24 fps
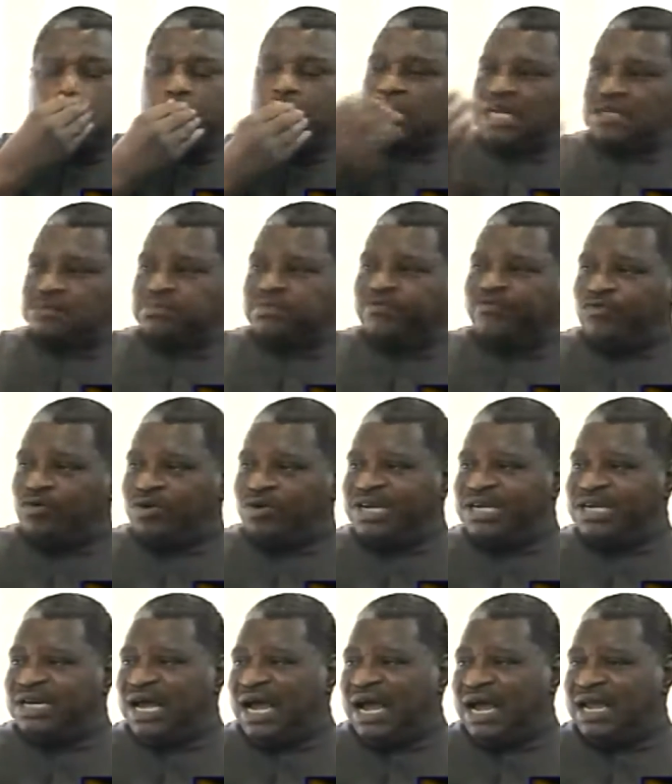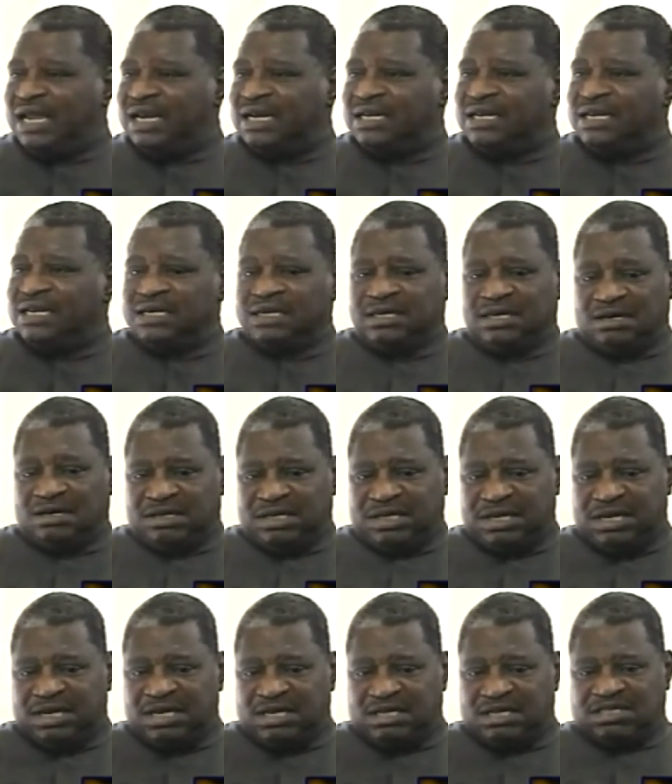just before he died.
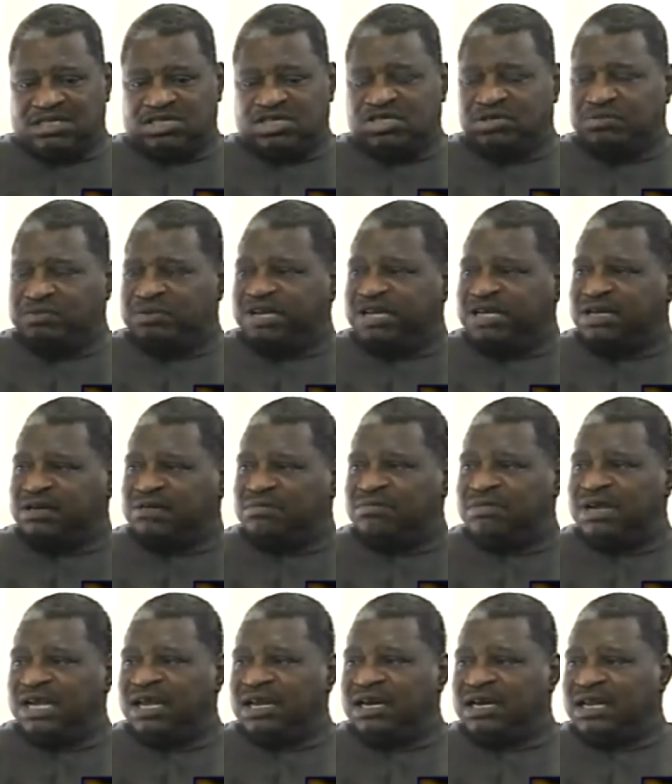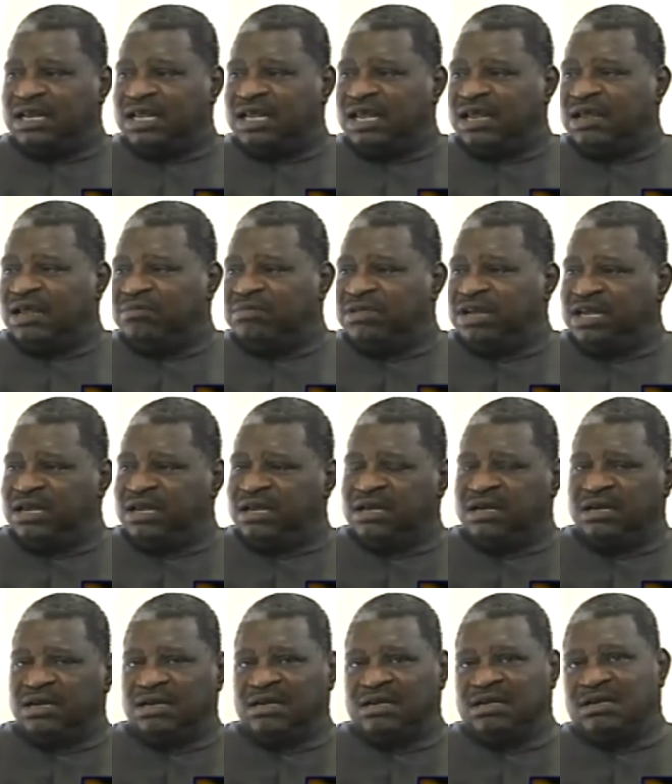Here's a Jamaican man came
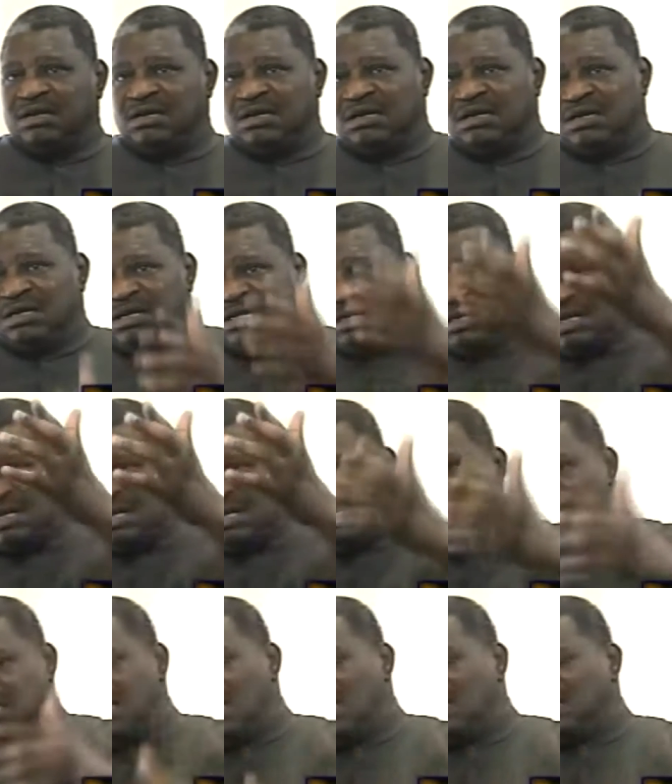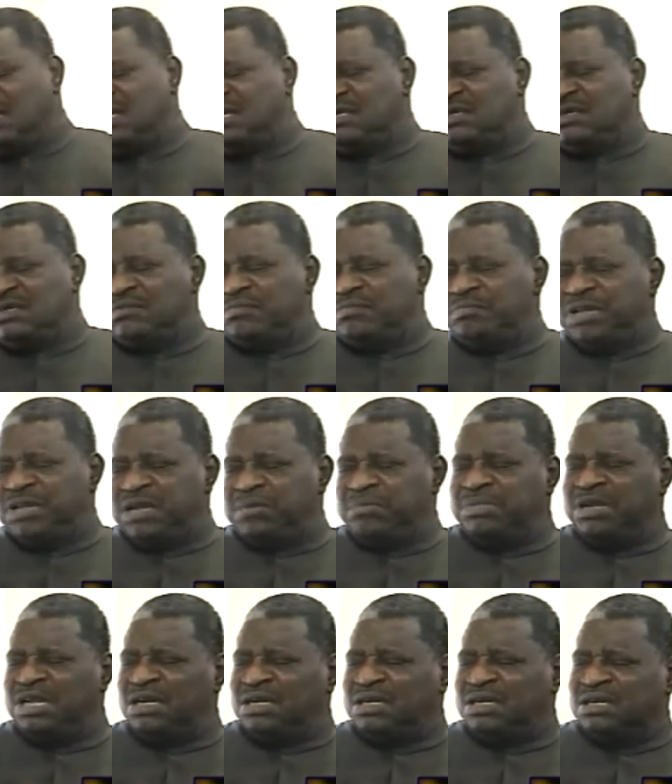here, he got a big
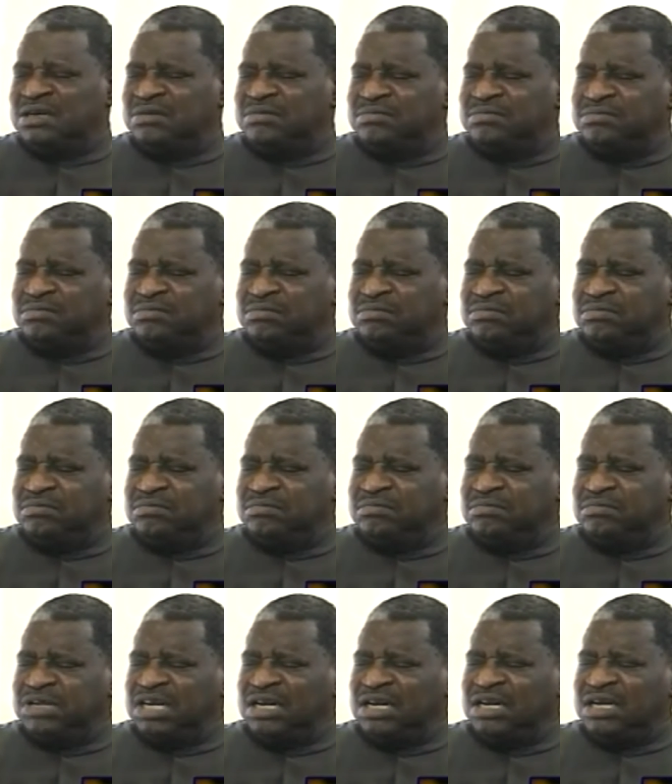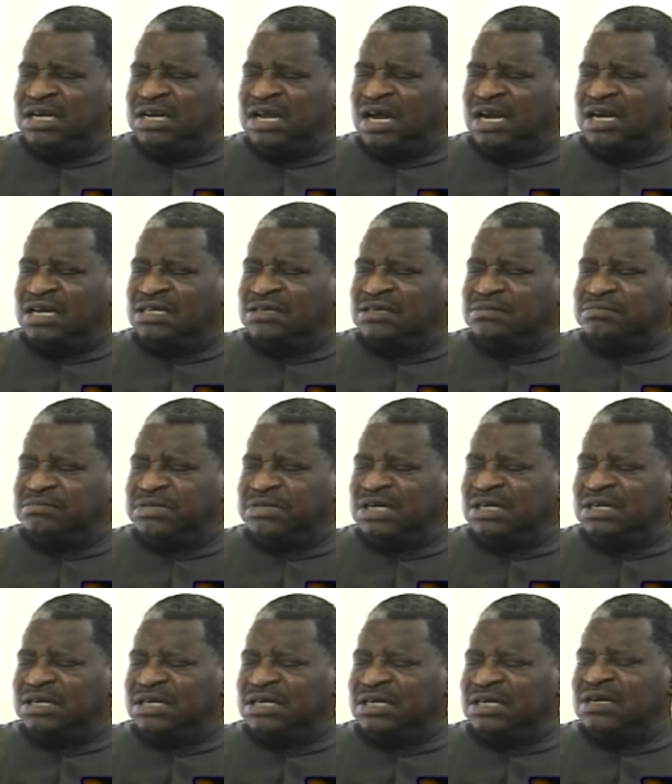building, million dollar
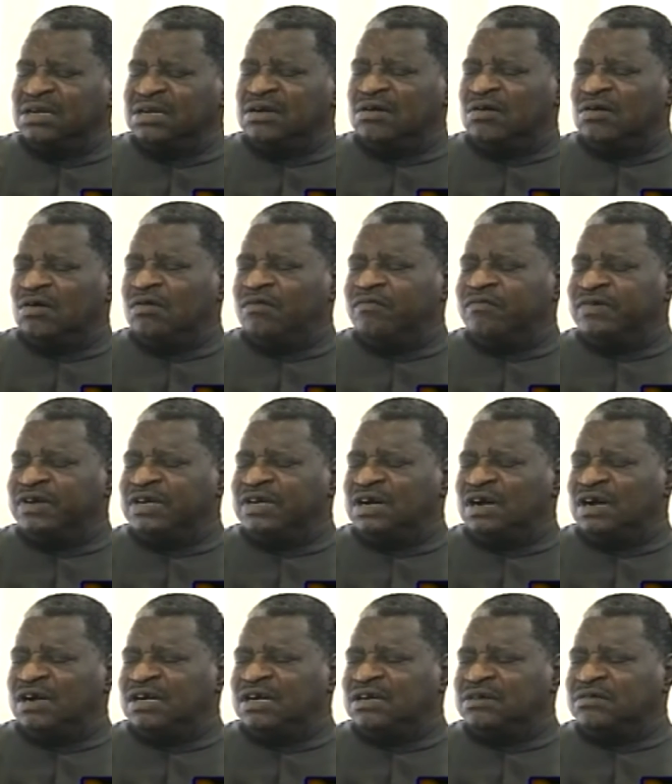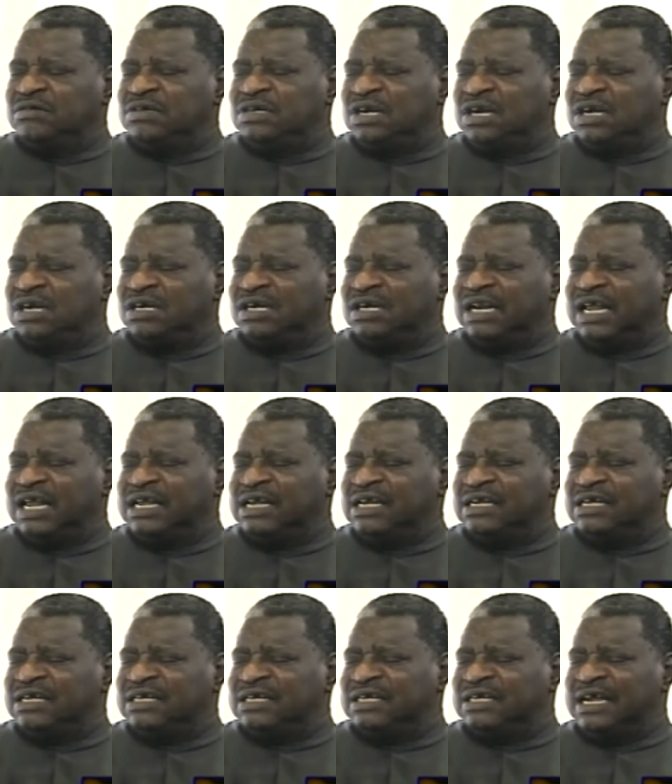building over on, on
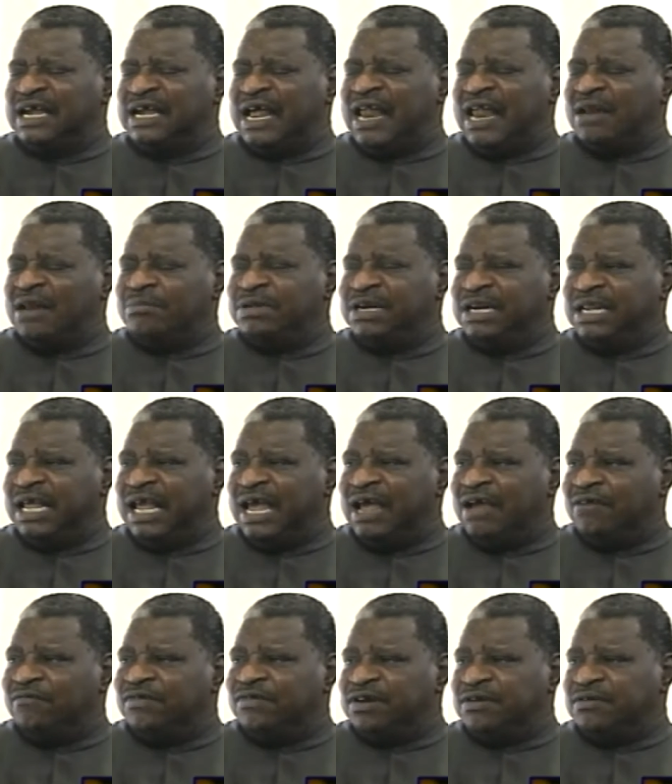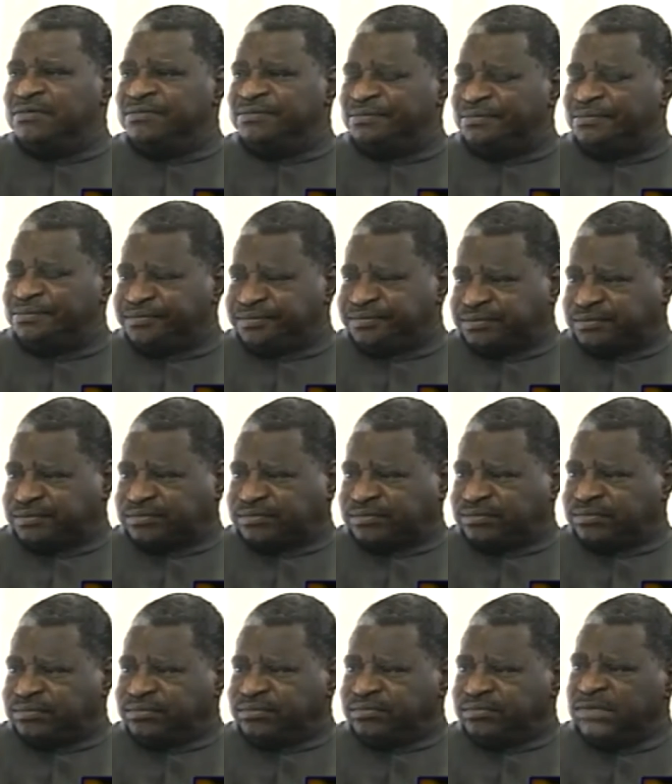Albany Avenue. Mm-hmm.
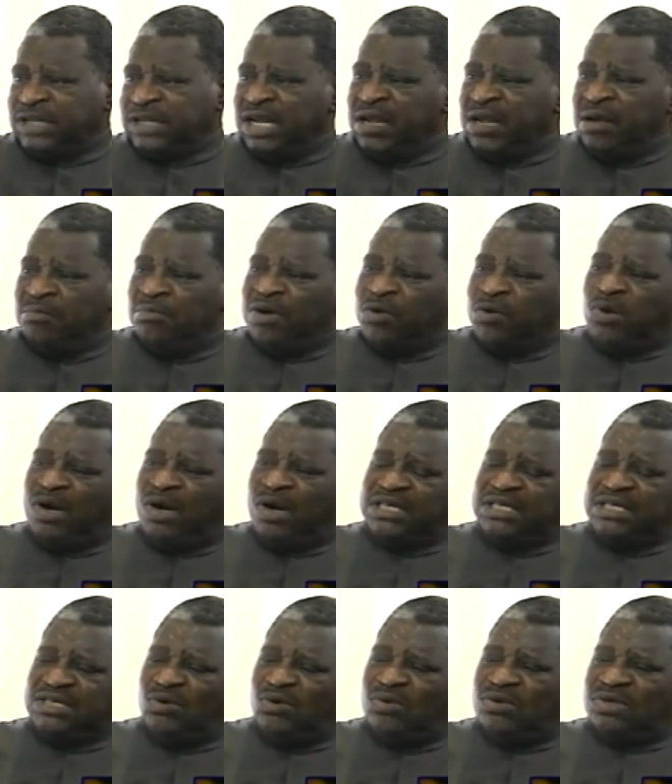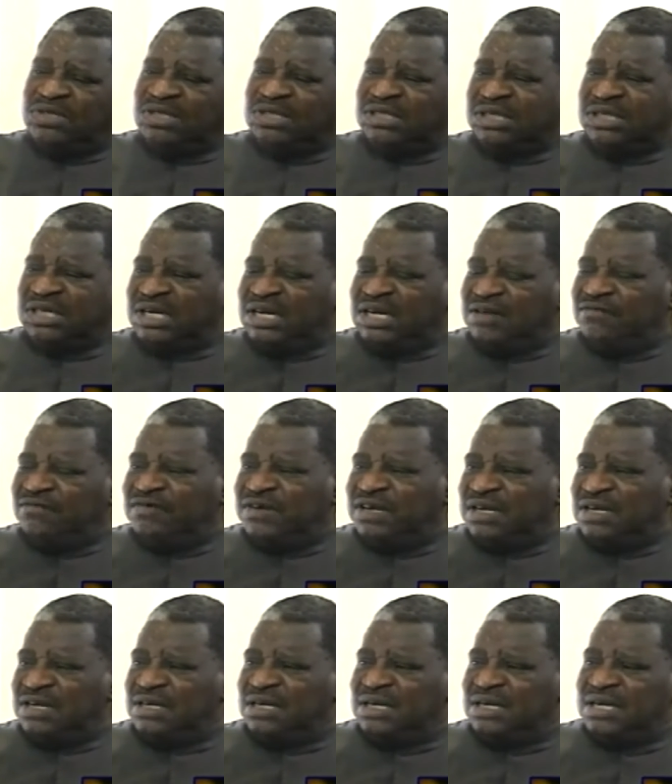But what is also
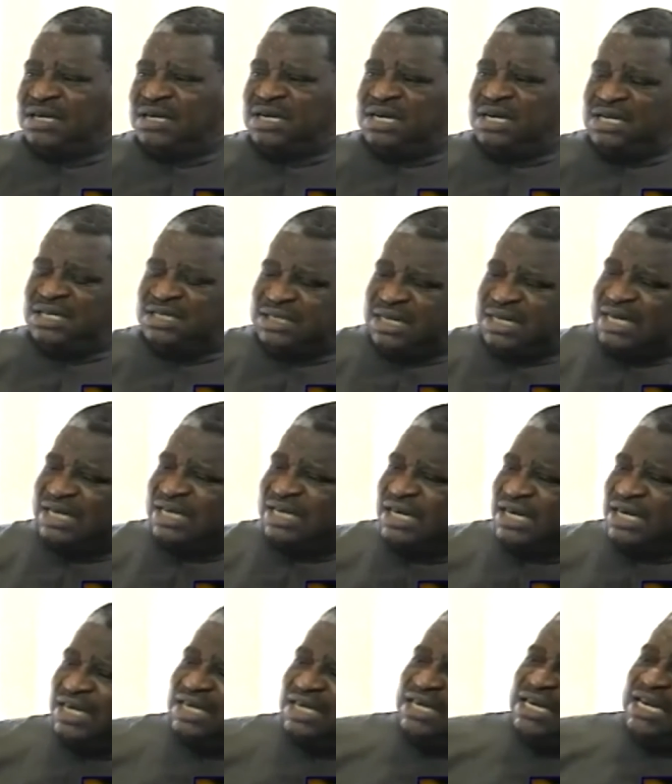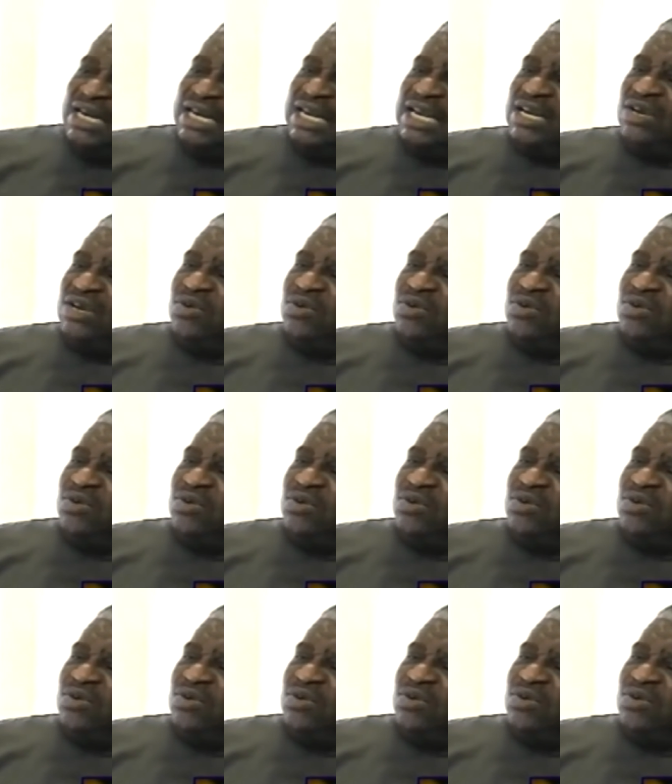significant is that did he